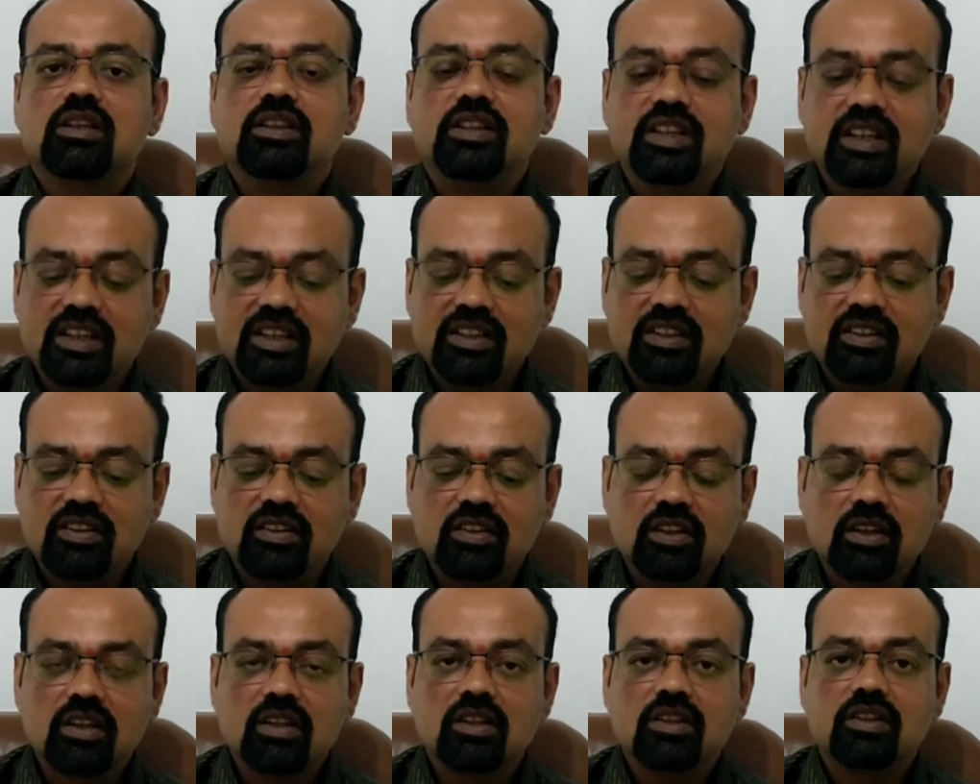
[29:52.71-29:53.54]
these
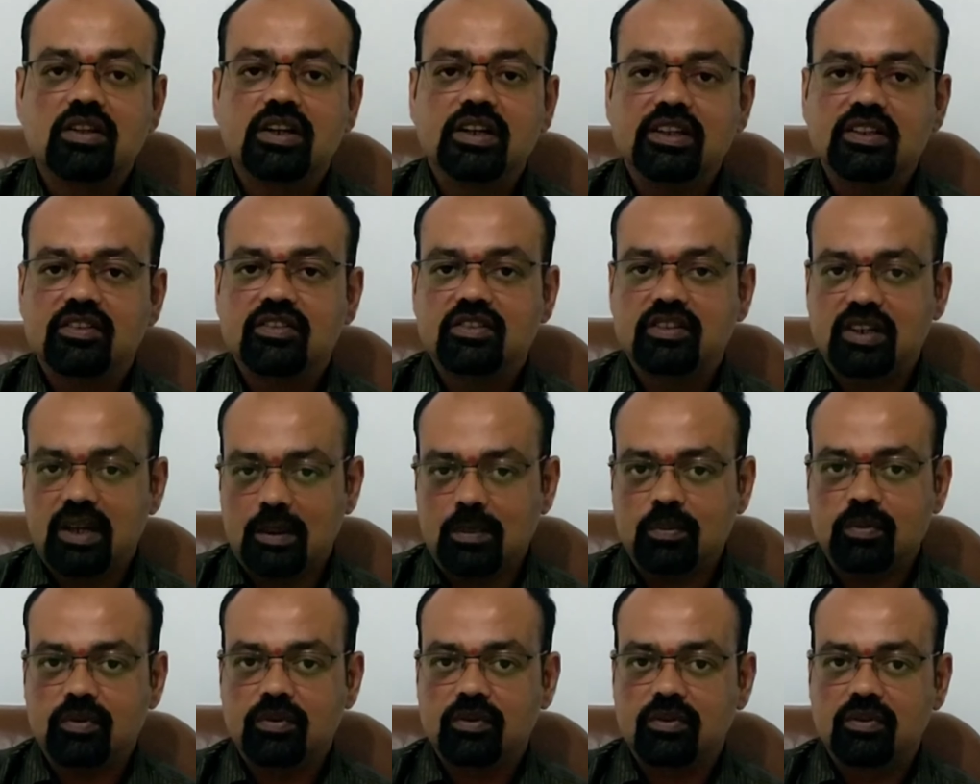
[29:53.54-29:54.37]
3
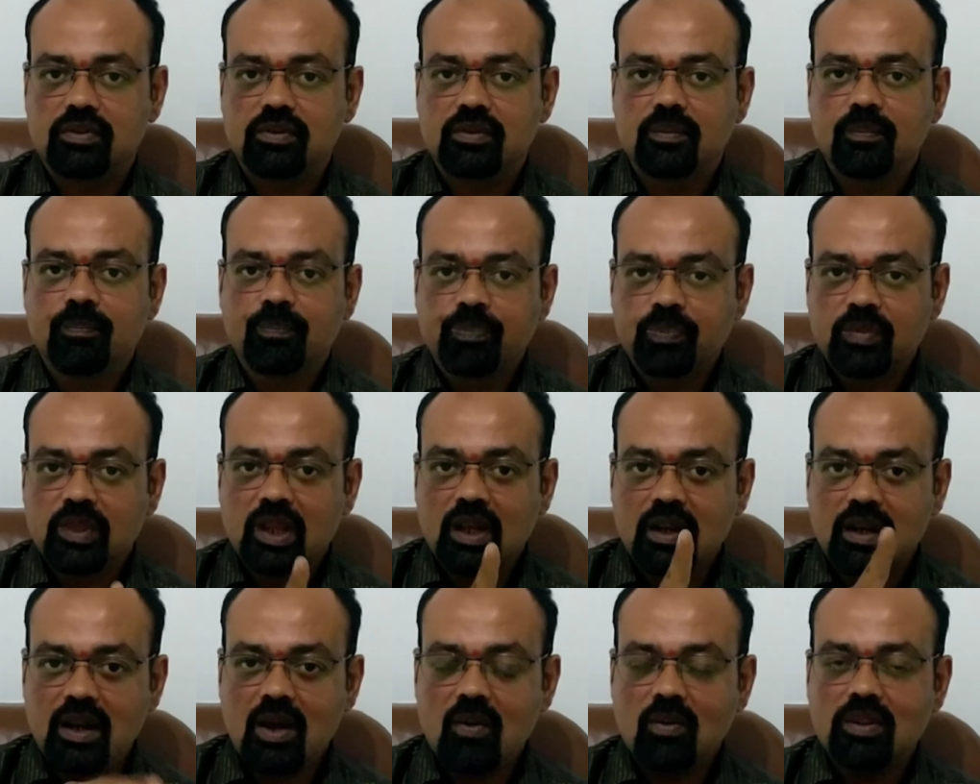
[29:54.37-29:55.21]
steps.
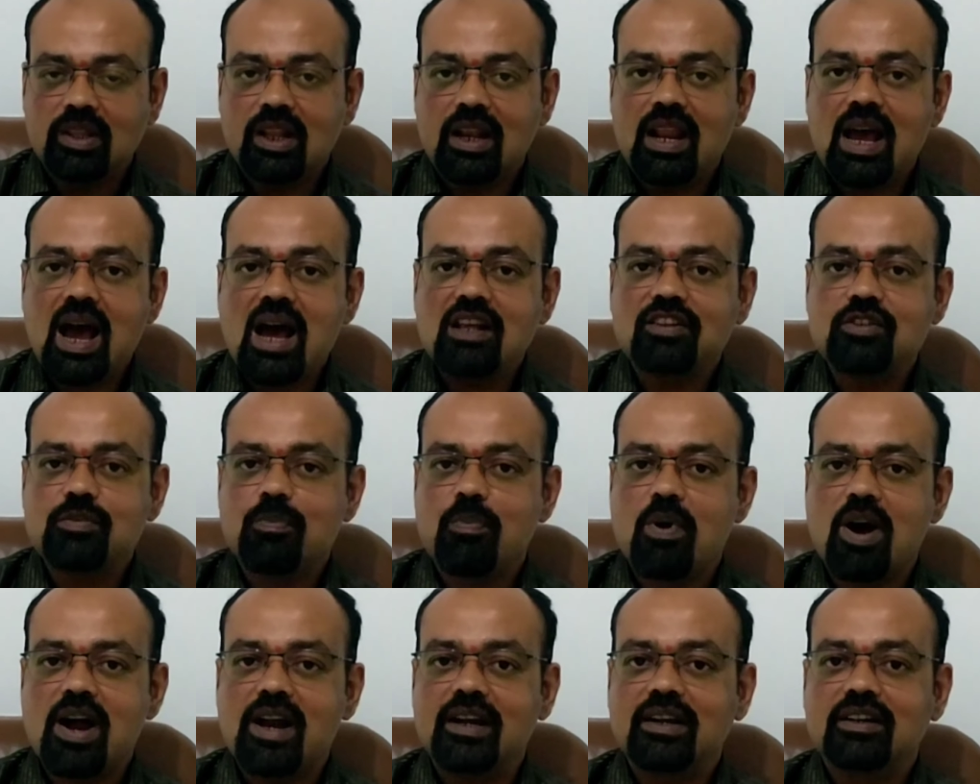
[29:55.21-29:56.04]
Now, the
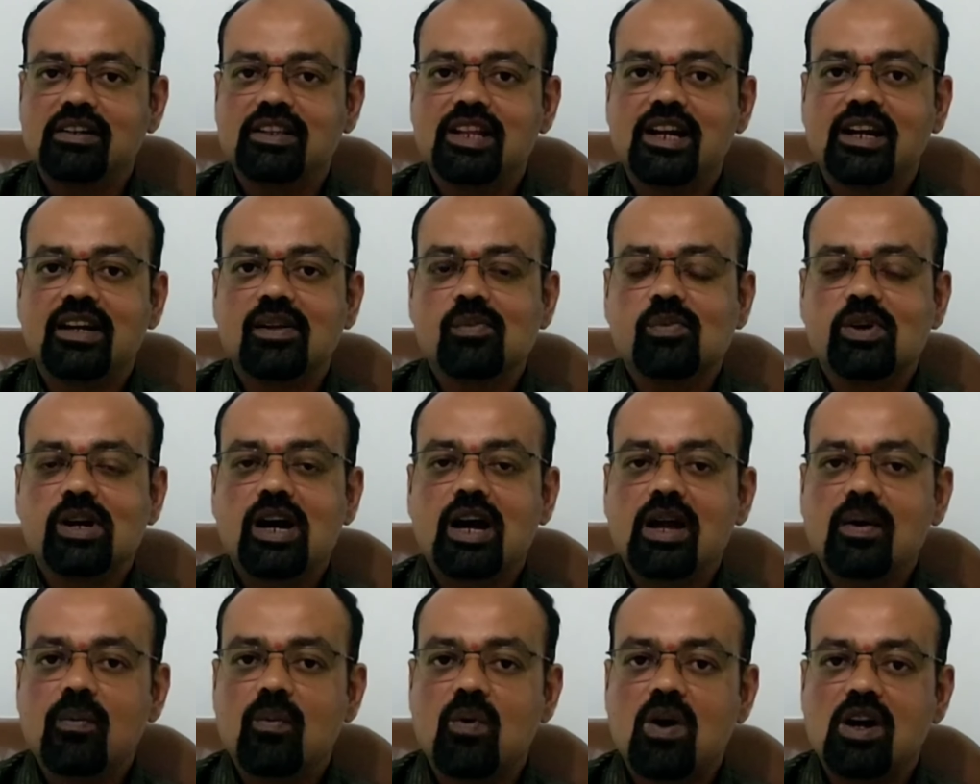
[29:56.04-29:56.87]
last point that
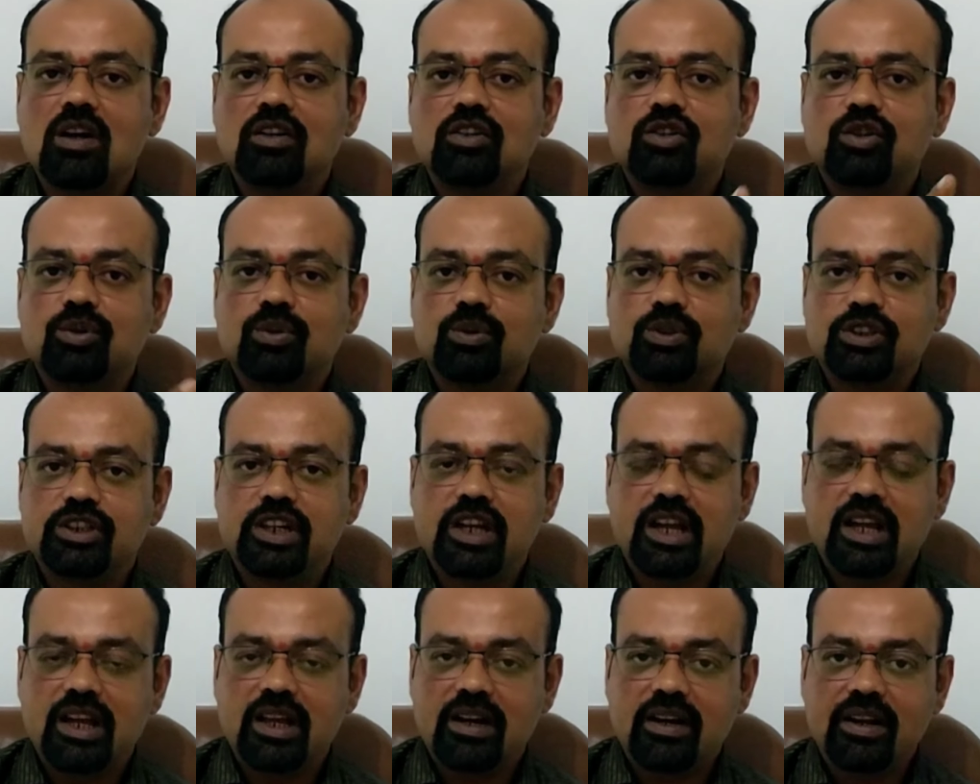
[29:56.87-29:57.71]
I want to
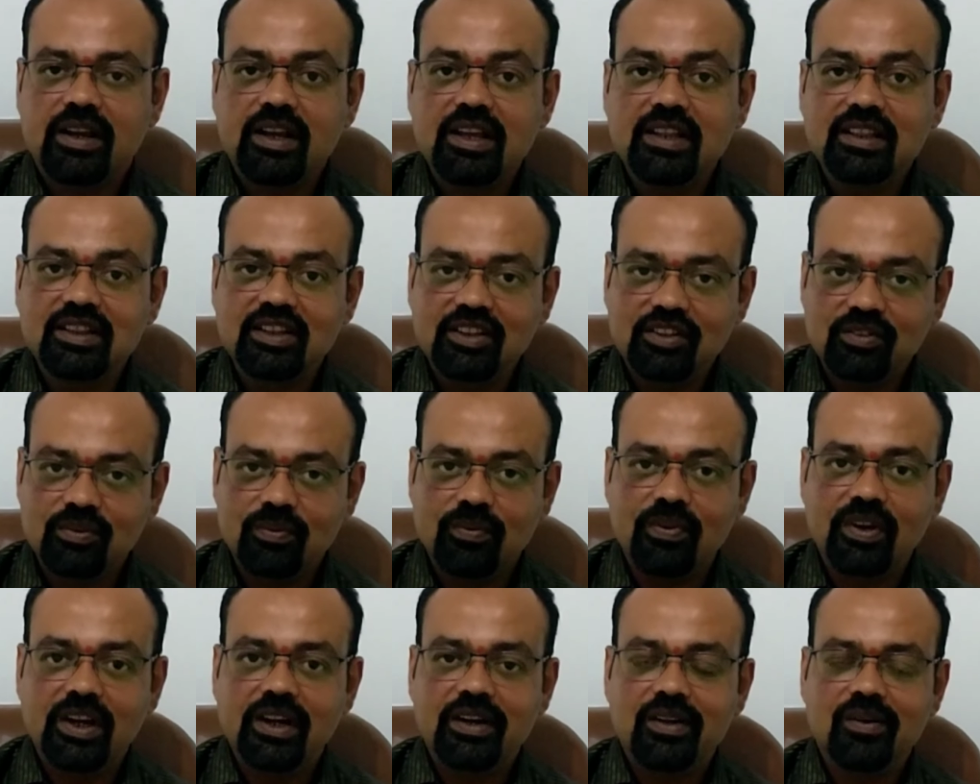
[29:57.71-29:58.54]
share in this
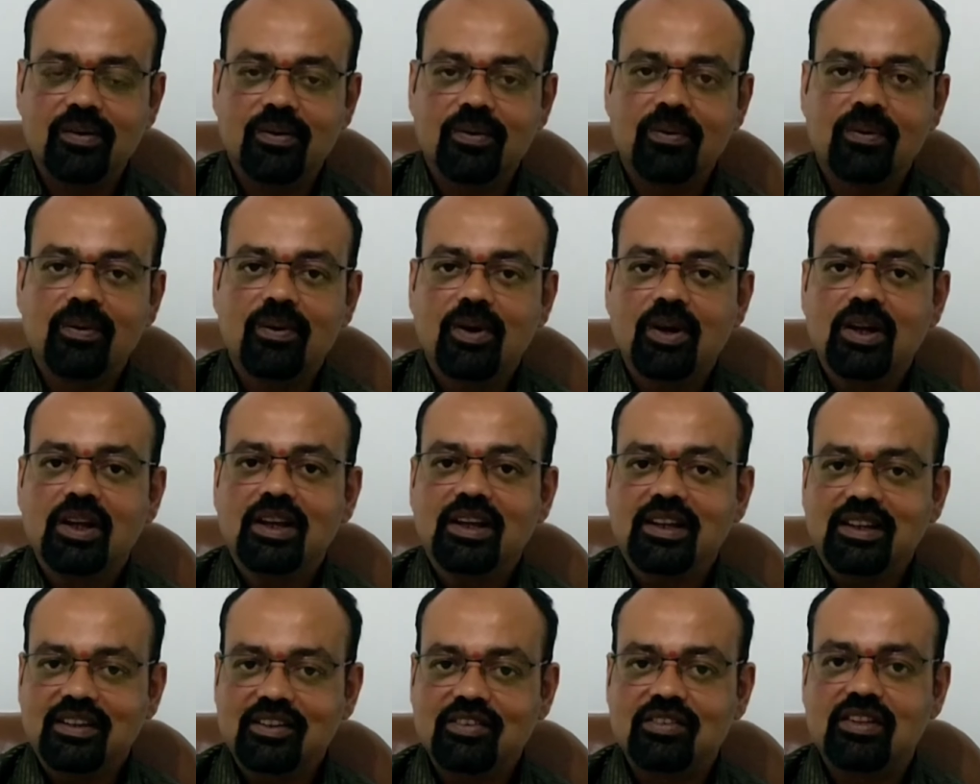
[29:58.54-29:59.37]
video
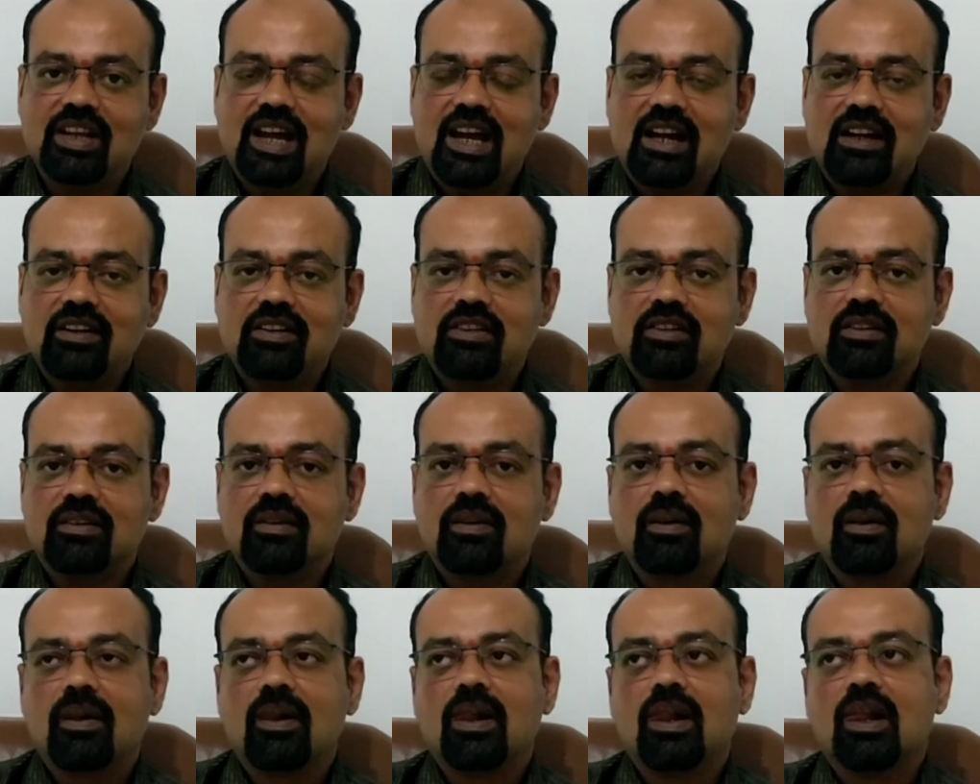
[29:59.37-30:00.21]
is that,
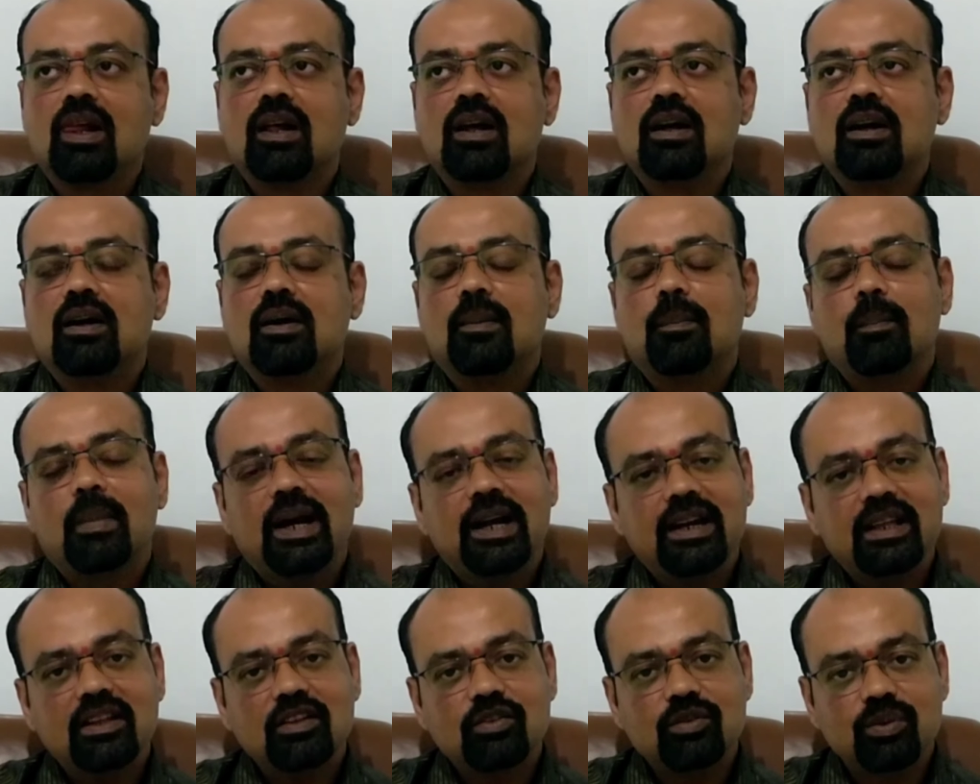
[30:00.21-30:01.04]

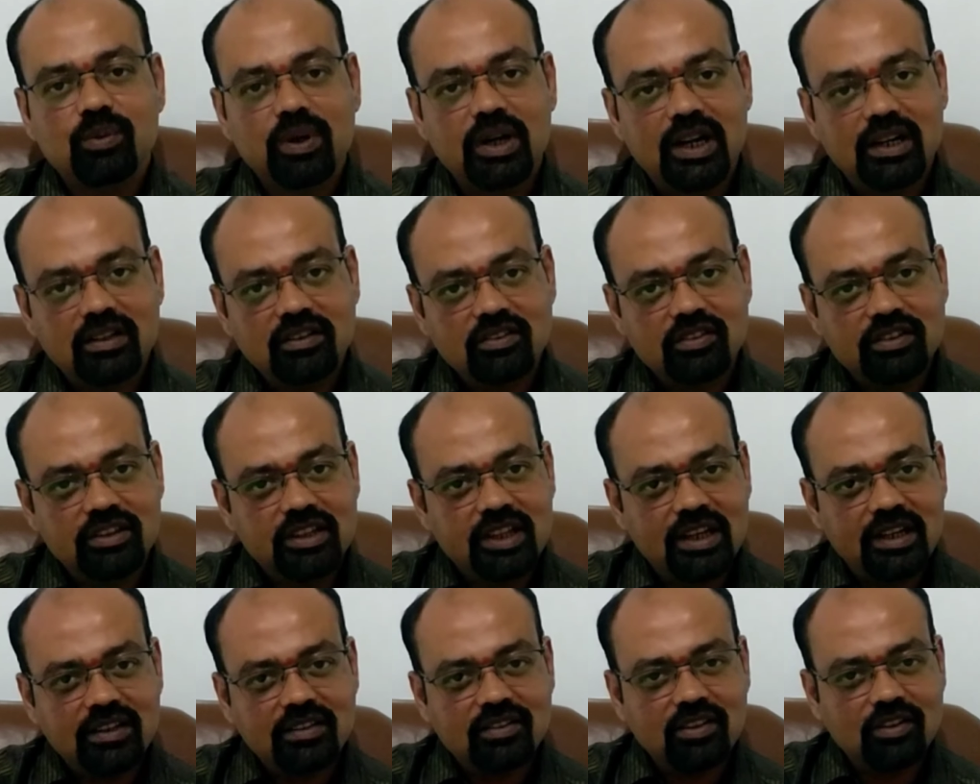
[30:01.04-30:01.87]
my dear students,
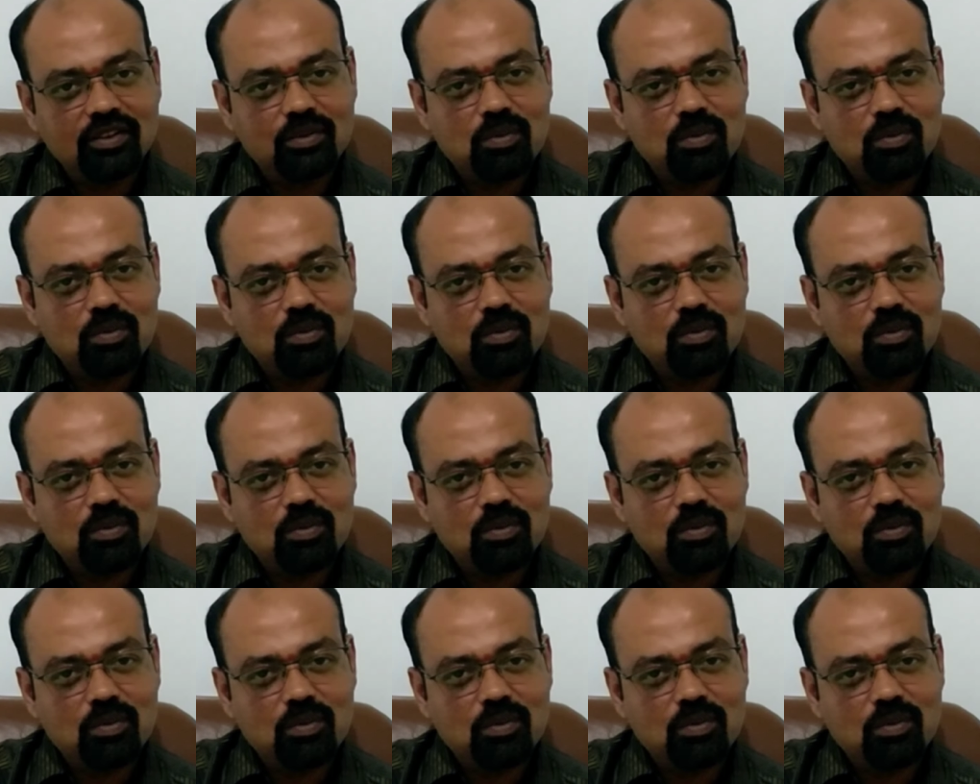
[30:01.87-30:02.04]
there is a